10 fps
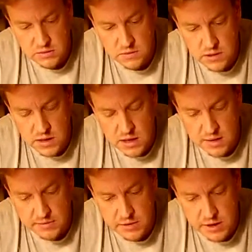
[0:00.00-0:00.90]
do
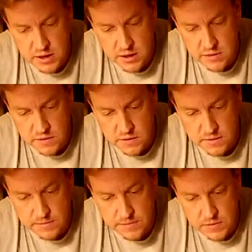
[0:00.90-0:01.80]
an upgrade on
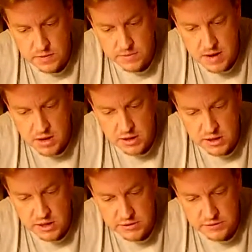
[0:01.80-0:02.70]
our power
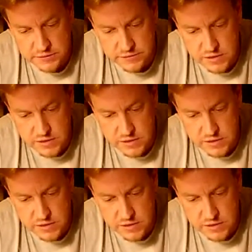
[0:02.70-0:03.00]
connectors.